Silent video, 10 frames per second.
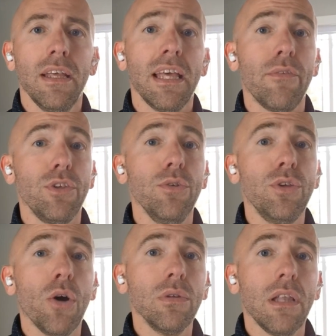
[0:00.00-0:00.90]
If you
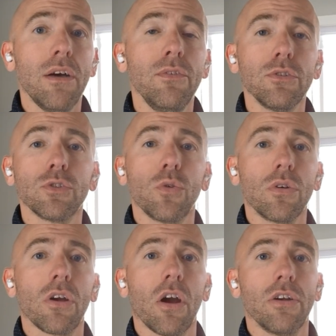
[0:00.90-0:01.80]
don't love your
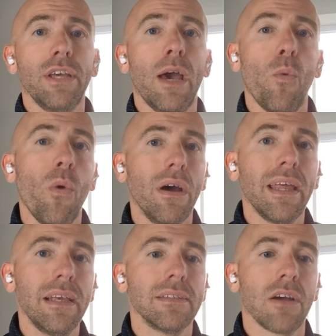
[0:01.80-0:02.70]
scorecard yet, what
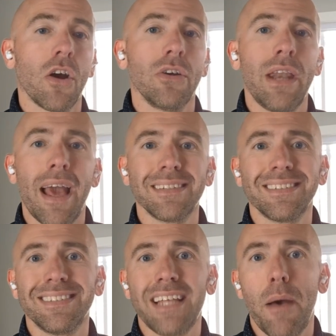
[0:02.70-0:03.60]
is our
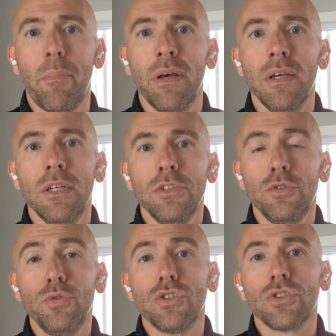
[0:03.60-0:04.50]
next step
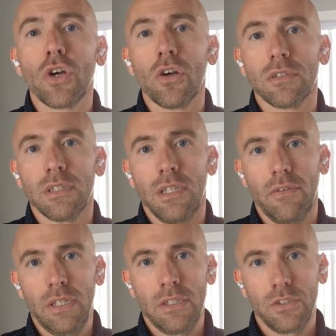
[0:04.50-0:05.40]
to start
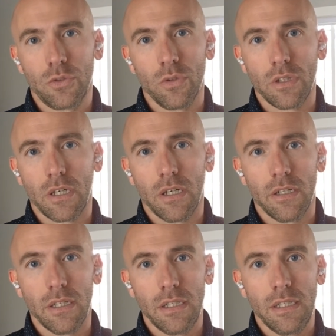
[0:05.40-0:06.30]
loving the
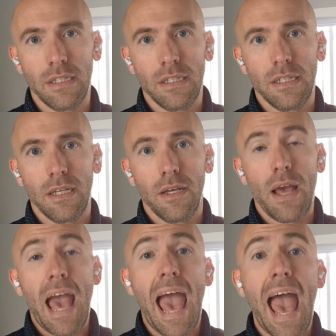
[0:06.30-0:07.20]
scorecard?
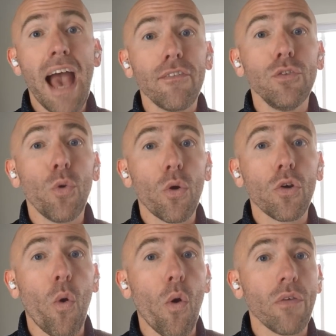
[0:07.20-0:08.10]
Have your
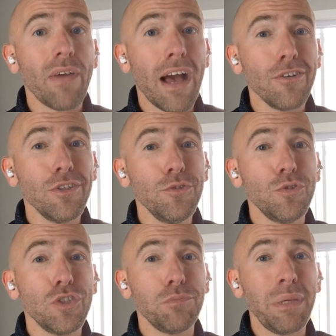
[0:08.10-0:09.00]
core value
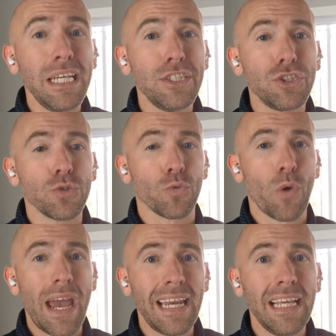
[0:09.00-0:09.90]
speech
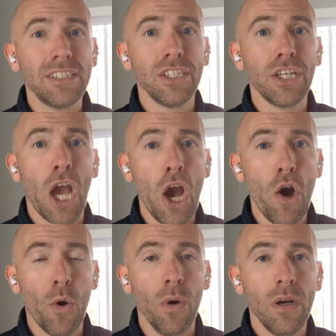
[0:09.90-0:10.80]
ready to
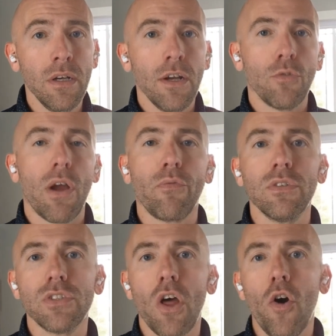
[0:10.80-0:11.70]
go.
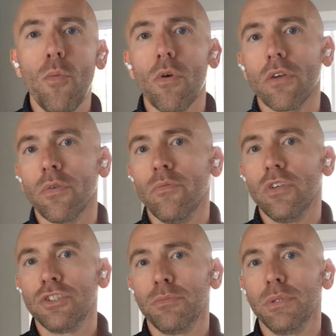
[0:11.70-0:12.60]
Reference the homework from
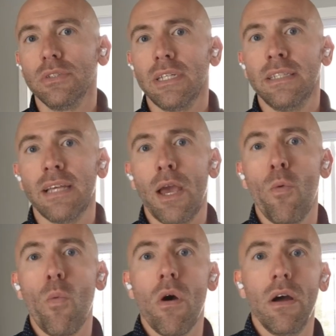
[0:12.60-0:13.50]
Vision Building Day
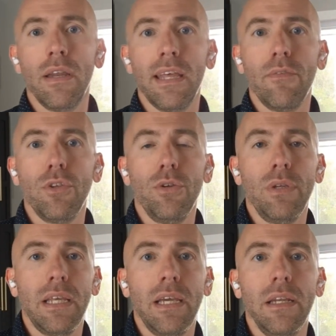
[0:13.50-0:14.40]
1 if you
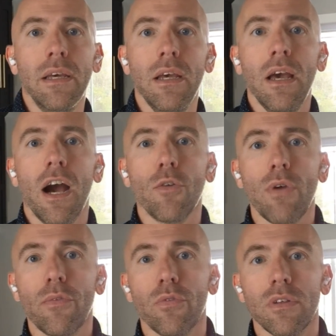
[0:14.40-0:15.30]
need a
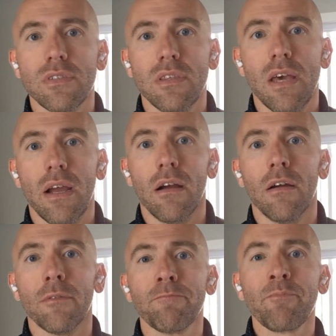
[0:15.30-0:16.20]
reference
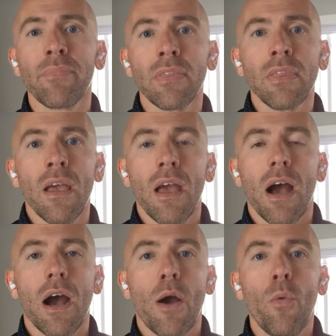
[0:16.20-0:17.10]
there.
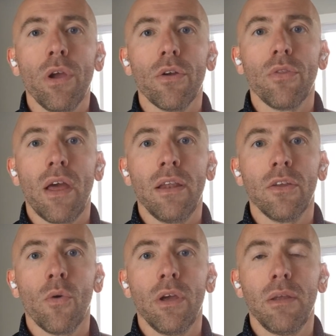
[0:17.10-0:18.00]
We are
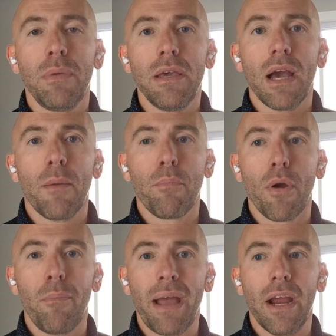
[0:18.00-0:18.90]
then going to be
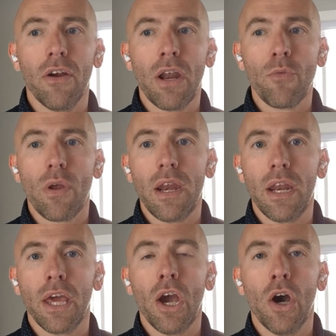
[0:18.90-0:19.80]
prepared and ready
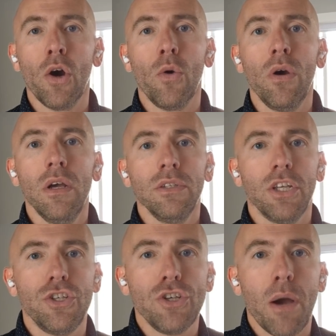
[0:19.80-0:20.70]
to go to
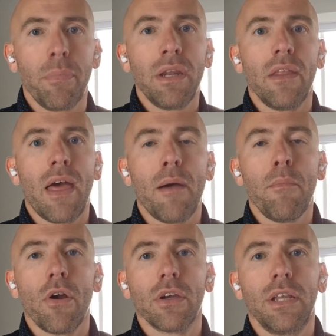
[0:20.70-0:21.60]
jump into that
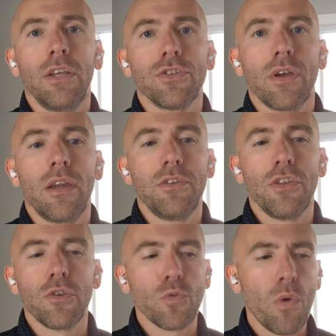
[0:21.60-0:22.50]
marketing strategy.
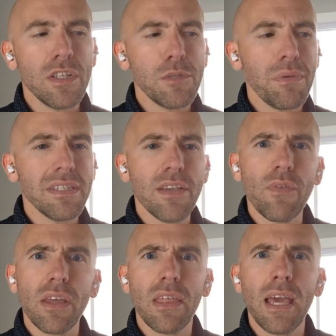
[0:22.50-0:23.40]
There's one
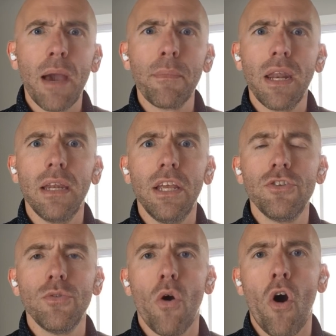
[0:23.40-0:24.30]
specific thing I'm going to need
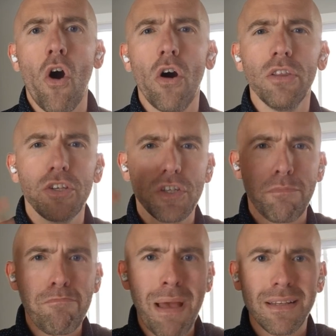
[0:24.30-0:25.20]
you all to just
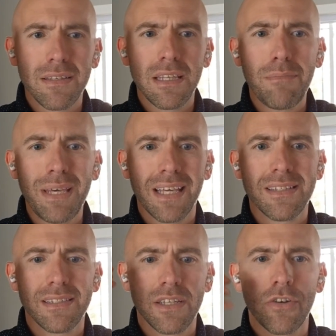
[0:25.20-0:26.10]
mentally be
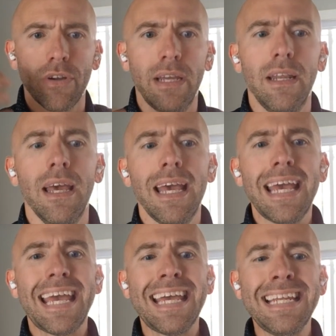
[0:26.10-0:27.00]
considering
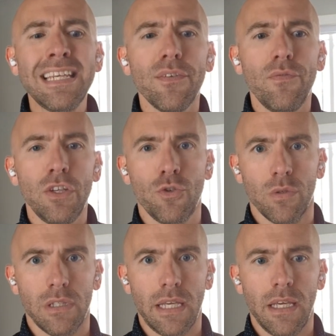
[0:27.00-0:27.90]

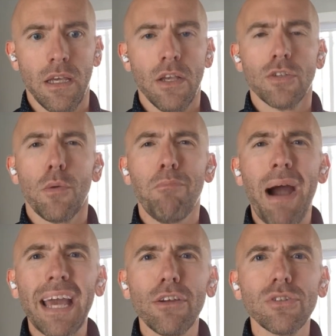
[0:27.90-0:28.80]
individually. So
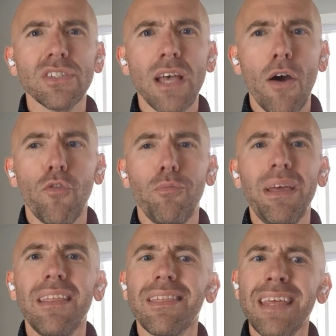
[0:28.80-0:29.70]
by yourself,
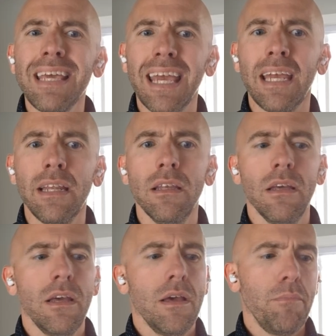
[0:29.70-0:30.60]
be thinking,
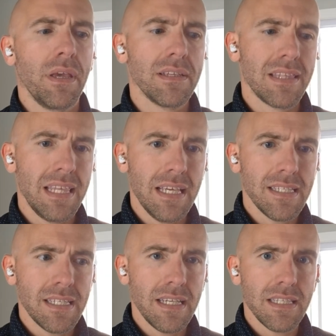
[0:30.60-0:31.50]
because
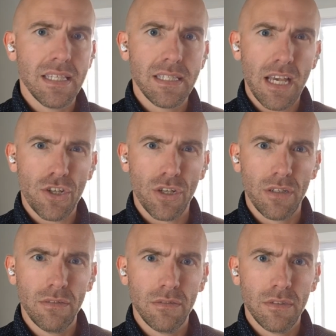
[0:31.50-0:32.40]
this is the
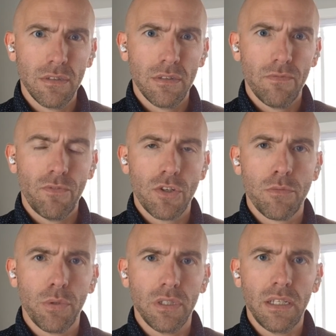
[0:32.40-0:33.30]
session.
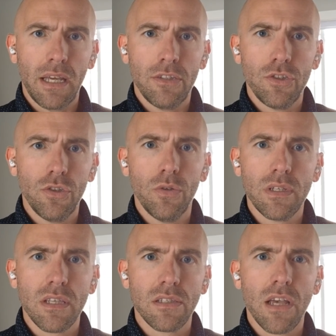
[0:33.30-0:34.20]
Vision Building Day 2
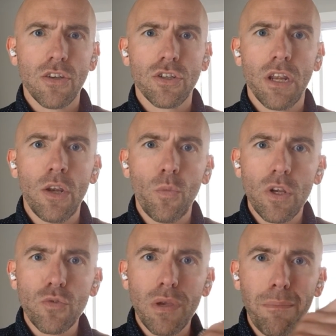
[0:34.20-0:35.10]
is the session in
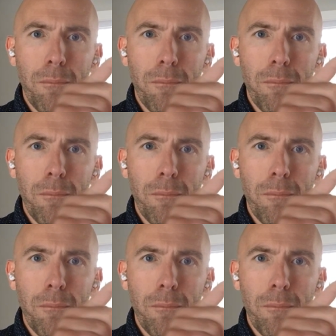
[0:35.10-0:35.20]
which we